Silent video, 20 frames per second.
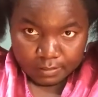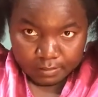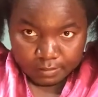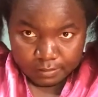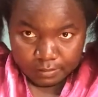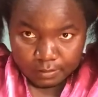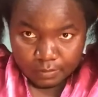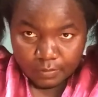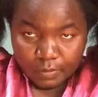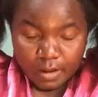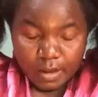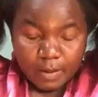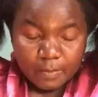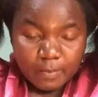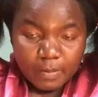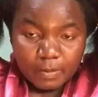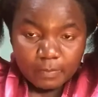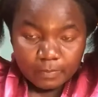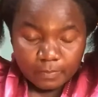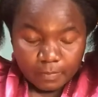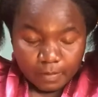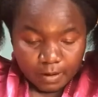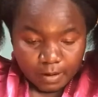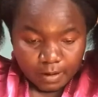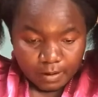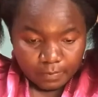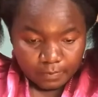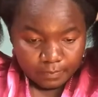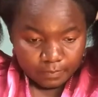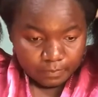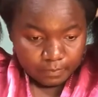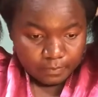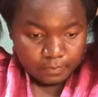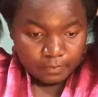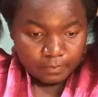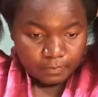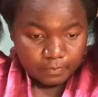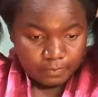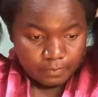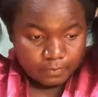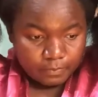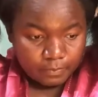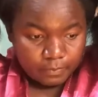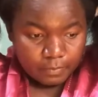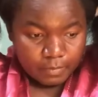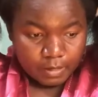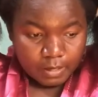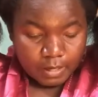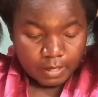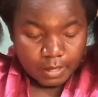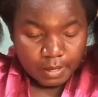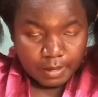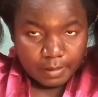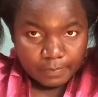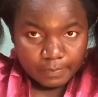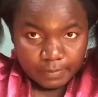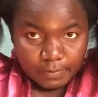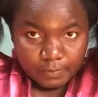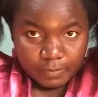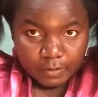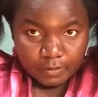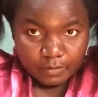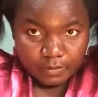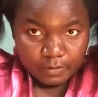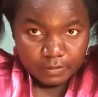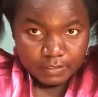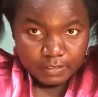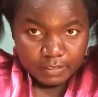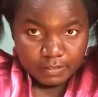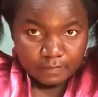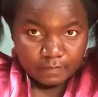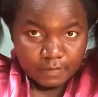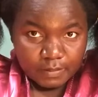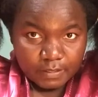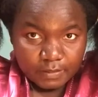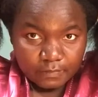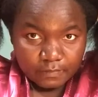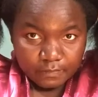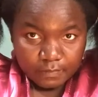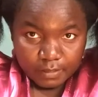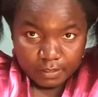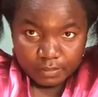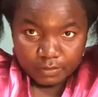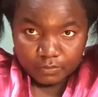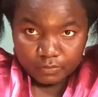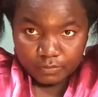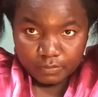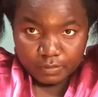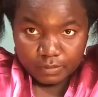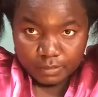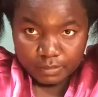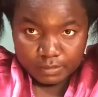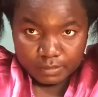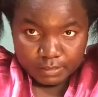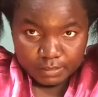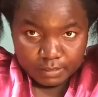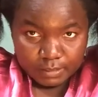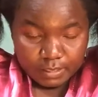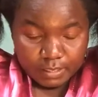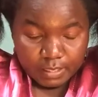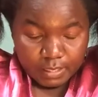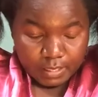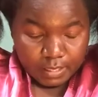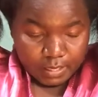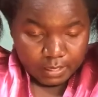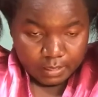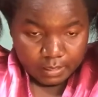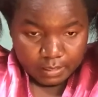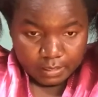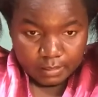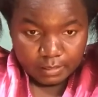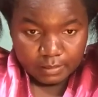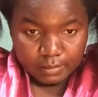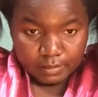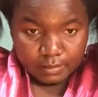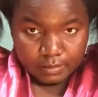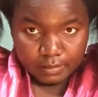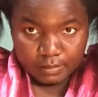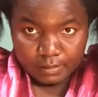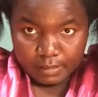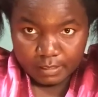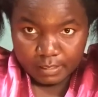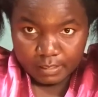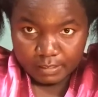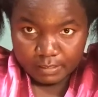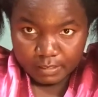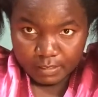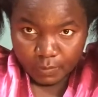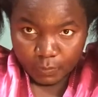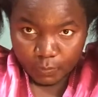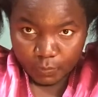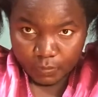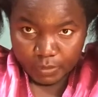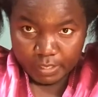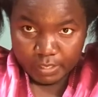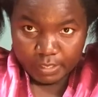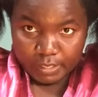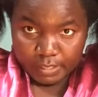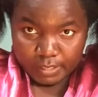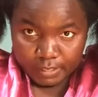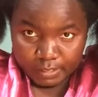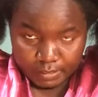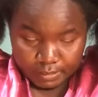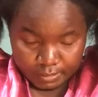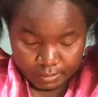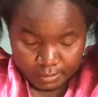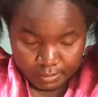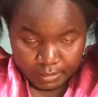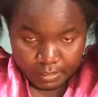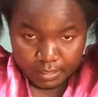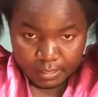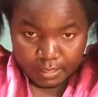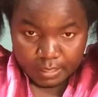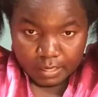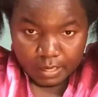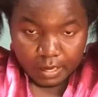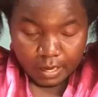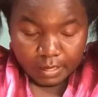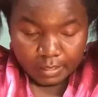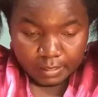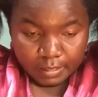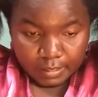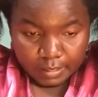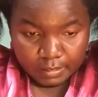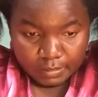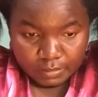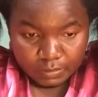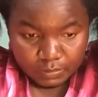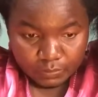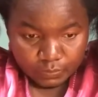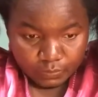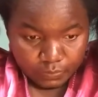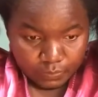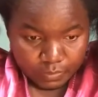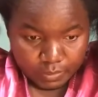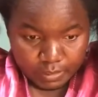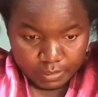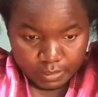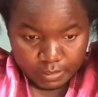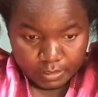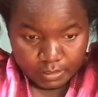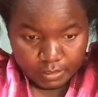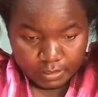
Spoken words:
See why I'm happy, because even if I do this and get a wig, a nice wig,